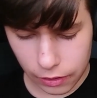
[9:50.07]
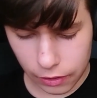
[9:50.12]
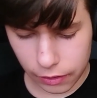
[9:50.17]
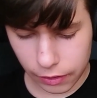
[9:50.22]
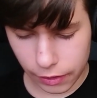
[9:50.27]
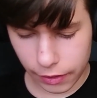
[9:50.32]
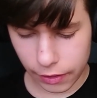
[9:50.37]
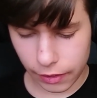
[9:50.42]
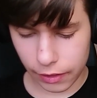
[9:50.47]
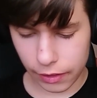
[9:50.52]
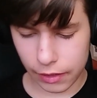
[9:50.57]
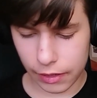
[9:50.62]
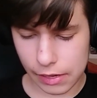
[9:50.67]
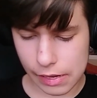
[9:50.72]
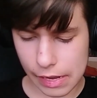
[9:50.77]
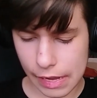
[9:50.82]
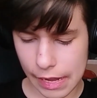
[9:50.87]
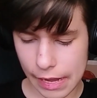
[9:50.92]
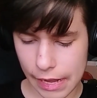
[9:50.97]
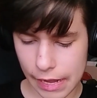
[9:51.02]

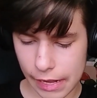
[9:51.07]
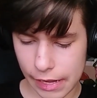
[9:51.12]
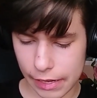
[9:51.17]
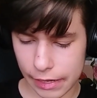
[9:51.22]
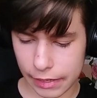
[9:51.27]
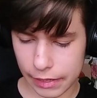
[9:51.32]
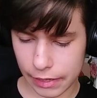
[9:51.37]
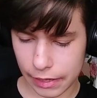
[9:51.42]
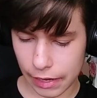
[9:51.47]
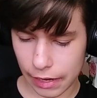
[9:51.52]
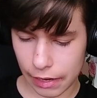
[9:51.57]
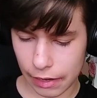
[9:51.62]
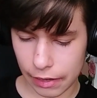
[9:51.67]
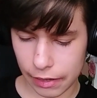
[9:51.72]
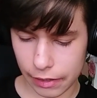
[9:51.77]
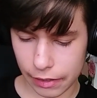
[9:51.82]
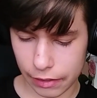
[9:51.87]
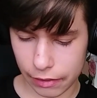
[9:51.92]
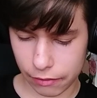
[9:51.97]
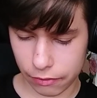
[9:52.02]
again, and
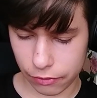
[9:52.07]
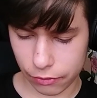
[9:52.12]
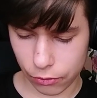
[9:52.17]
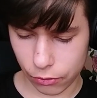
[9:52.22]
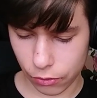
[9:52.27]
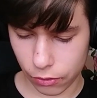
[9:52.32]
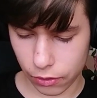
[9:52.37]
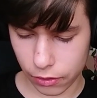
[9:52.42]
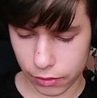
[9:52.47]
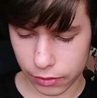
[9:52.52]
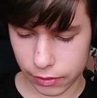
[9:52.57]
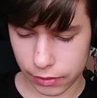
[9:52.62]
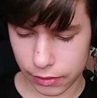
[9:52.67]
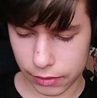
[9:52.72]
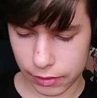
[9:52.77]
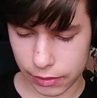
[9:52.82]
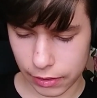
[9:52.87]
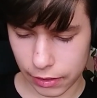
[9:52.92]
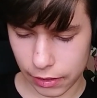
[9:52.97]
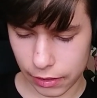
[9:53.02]
I of course
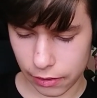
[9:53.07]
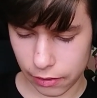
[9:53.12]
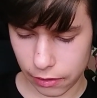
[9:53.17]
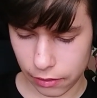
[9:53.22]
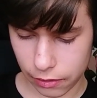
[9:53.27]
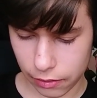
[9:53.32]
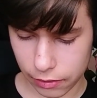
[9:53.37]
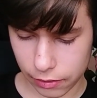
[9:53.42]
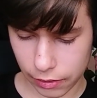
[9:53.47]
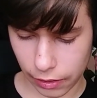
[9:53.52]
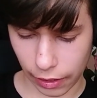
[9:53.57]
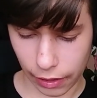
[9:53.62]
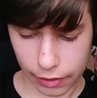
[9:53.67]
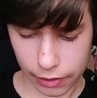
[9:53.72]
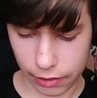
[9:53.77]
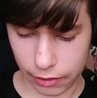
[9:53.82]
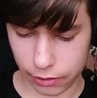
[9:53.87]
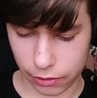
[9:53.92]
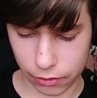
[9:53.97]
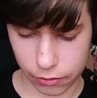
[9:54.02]
said, look, I
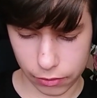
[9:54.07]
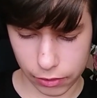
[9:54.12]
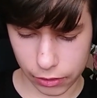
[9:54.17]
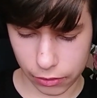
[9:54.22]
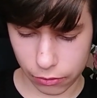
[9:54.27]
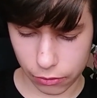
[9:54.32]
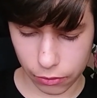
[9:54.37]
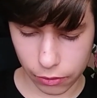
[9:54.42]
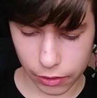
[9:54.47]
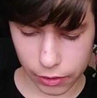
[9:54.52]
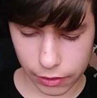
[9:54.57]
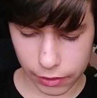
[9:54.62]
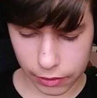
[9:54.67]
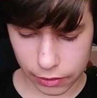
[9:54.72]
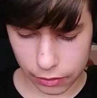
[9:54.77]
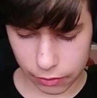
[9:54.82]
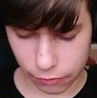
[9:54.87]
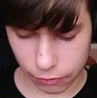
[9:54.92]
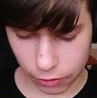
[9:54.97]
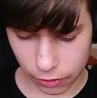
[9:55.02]
need to record
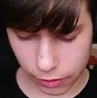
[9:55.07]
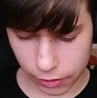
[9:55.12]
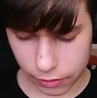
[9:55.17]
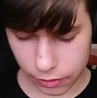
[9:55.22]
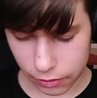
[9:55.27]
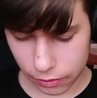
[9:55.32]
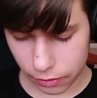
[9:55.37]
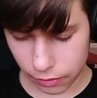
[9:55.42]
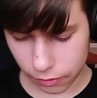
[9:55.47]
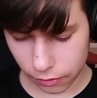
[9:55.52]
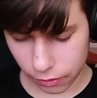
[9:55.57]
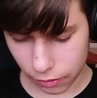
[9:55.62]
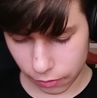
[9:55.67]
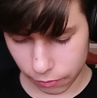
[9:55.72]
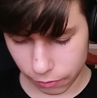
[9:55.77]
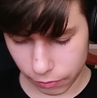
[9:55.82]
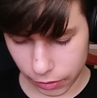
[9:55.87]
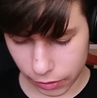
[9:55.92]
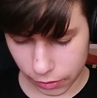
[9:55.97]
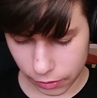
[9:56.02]
this for
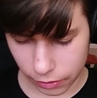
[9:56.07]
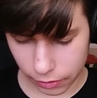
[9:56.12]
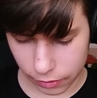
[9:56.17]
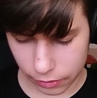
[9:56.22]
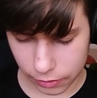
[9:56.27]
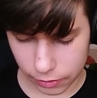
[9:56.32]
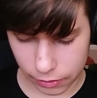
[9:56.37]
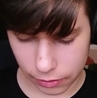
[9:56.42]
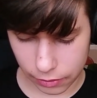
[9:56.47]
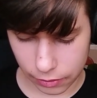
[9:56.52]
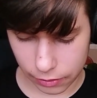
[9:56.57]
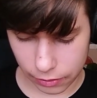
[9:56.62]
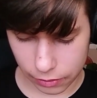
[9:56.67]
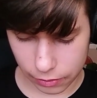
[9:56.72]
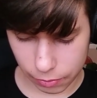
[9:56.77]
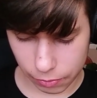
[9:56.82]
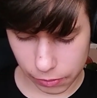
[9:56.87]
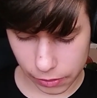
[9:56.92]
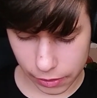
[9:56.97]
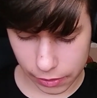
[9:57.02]
Instagram because
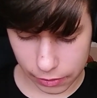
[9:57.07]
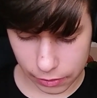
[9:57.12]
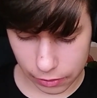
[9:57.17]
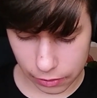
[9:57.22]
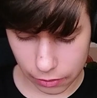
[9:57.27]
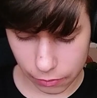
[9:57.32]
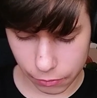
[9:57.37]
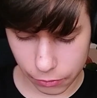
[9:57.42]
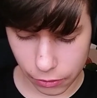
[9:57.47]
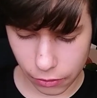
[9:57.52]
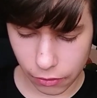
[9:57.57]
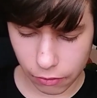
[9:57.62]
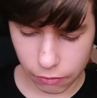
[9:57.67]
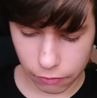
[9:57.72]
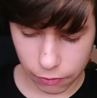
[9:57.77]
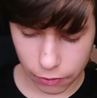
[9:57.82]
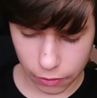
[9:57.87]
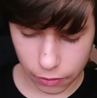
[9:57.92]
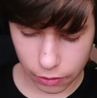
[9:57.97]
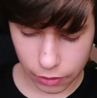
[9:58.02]
these plants are
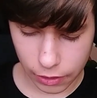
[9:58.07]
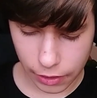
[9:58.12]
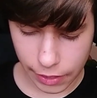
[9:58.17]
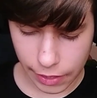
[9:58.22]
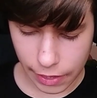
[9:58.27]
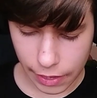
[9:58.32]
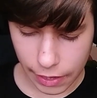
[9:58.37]
beautiful.